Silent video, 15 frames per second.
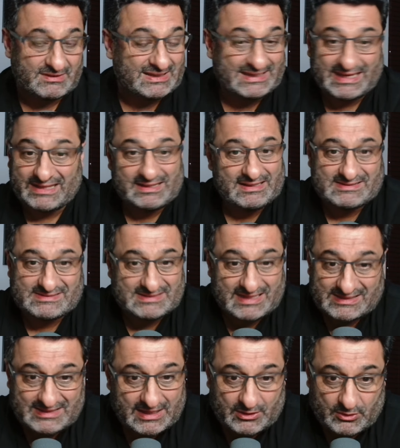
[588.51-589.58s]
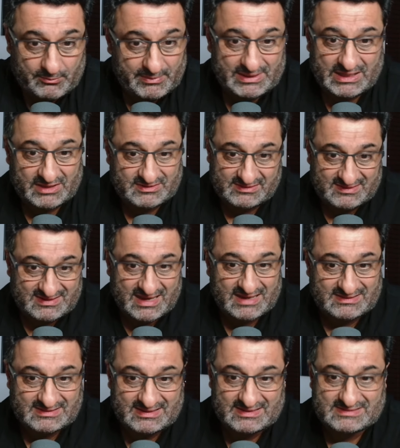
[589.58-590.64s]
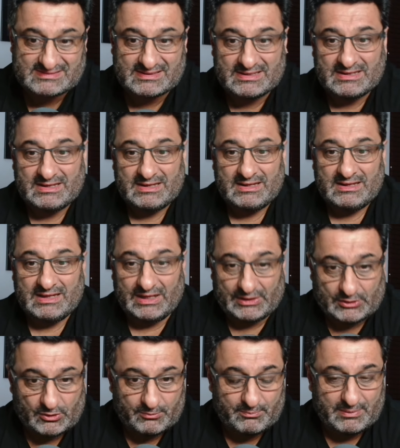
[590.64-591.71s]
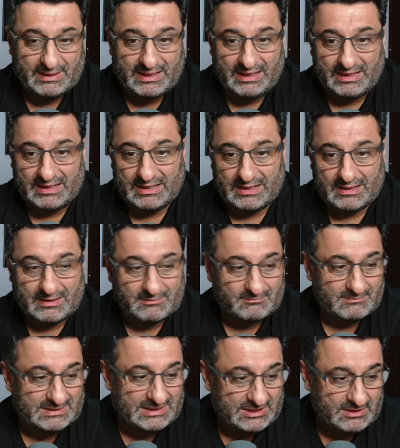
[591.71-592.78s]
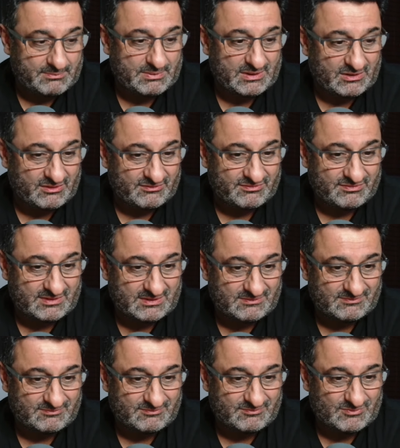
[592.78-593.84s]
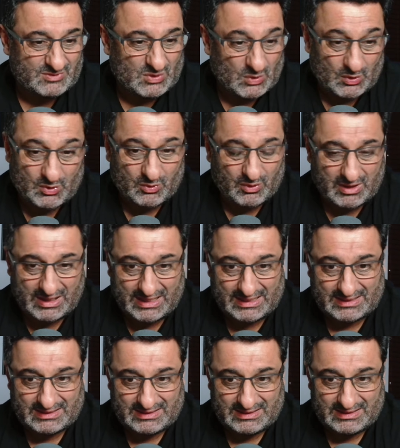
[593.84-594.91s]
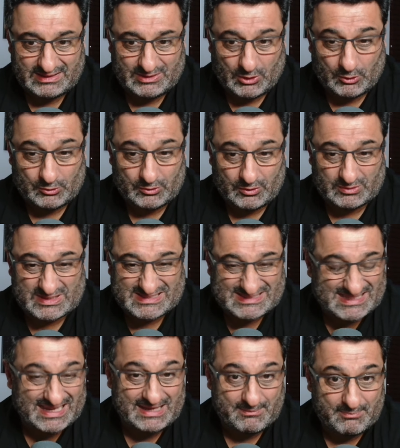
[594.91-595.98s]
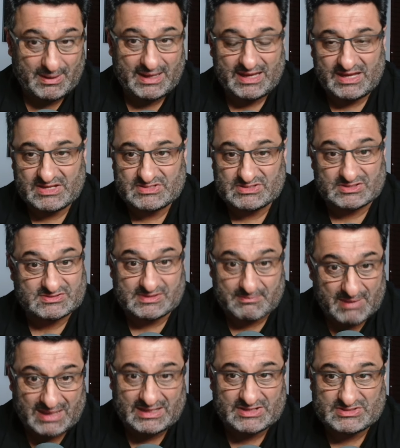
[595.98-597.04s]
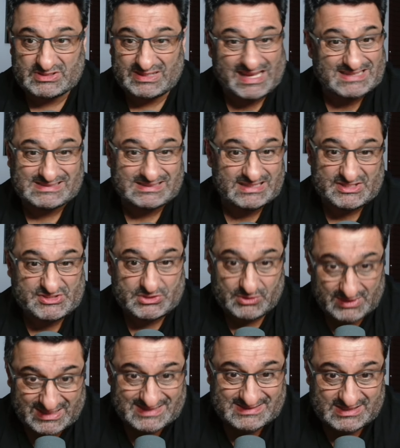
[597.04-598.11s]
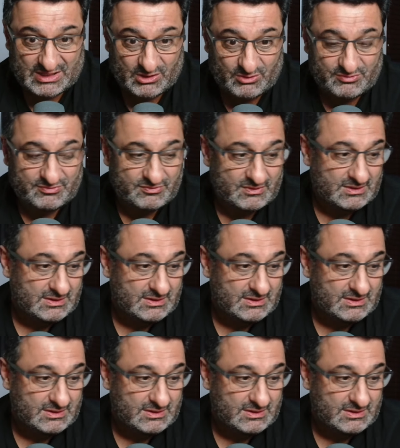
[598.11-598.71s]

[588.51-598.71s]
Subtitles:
And again, listen, that could be down to the tactics. It could be a little bit of not quite on the same page as the manager. That's an issue in itself.